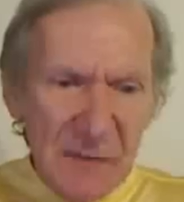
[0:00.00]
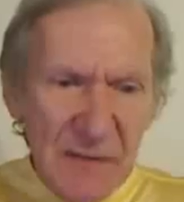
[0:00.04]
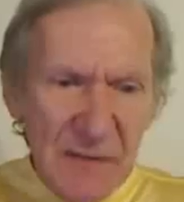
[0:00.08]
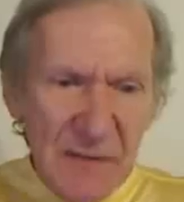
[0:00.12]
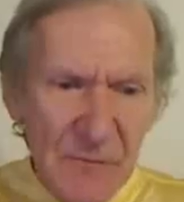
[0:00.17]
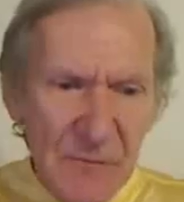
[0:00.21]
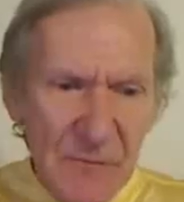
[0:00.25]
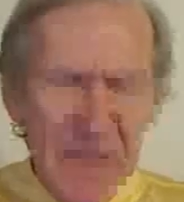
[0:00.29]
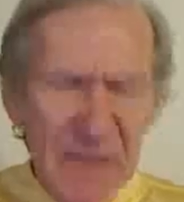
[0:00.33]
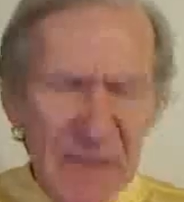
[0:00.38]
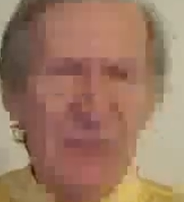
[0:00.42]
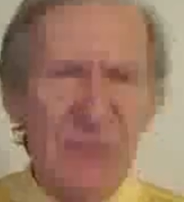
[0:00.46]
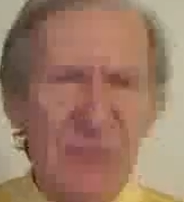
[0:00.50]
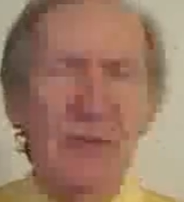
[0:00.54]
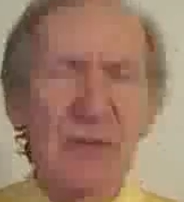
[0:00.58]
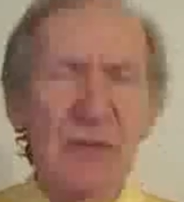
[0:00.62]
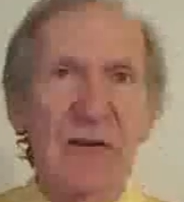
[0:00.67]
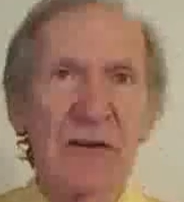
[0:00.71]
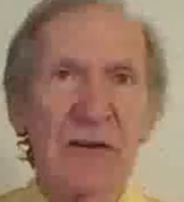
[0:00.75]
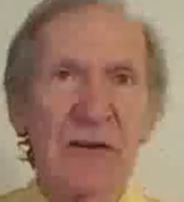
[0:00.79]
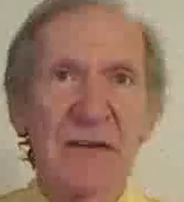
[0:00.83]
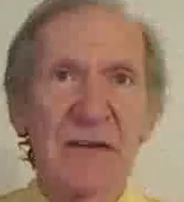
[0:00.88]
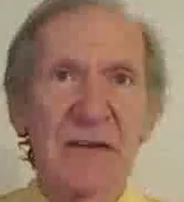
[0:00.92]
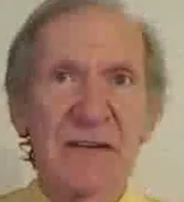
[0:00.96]
with
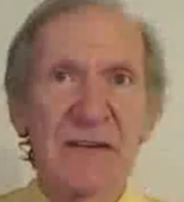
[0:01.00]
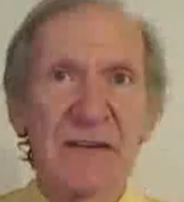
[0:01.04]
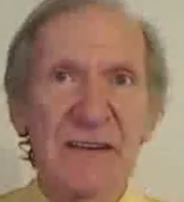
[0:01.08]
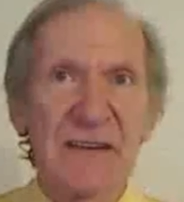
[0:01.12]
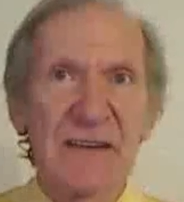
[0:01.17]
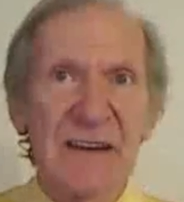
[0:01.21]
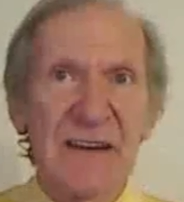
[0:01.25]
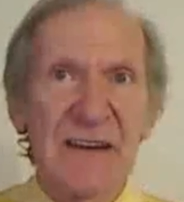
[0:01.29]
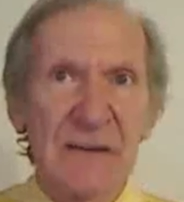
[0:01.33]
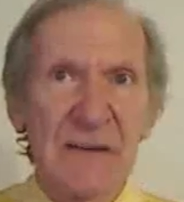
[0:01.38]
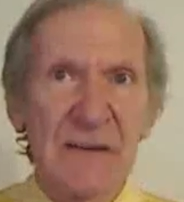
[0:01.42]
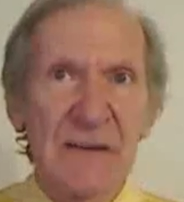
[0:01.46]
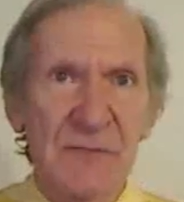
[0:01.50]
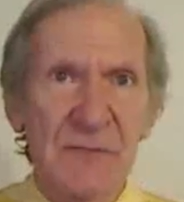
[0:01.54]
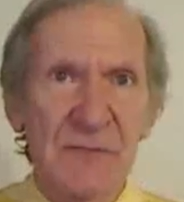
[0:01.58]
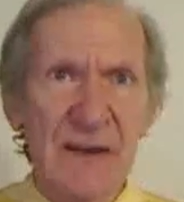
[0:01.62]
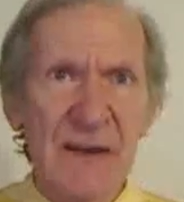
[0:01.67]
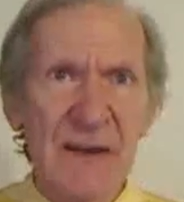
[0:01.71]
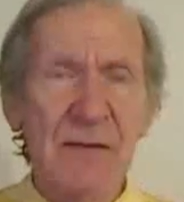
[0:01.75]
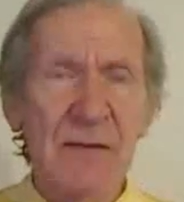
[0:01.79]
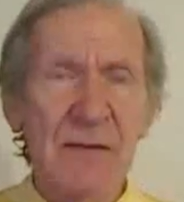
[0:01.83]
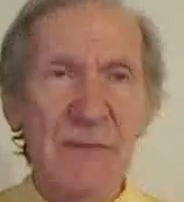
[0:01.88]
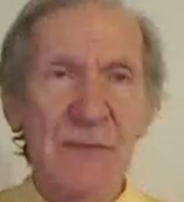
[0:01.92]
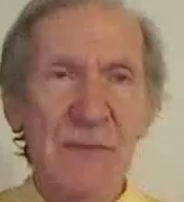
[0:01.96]
your
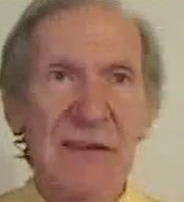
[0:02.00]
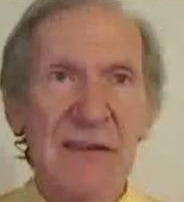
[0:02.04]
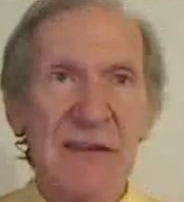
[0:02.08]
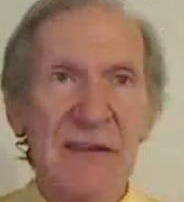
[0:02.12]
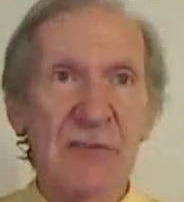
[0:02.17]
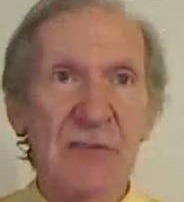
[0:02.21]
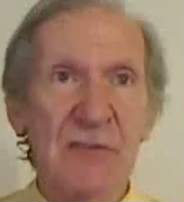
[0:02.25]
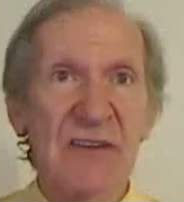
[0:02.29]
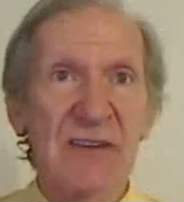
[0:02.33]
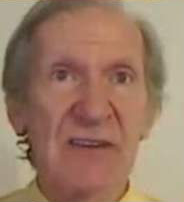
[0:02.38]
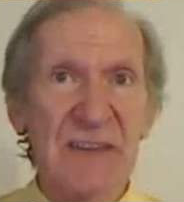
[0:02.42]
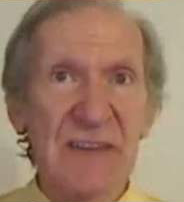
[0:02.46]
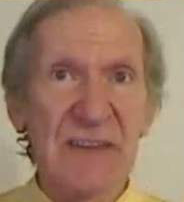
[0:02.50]
environment,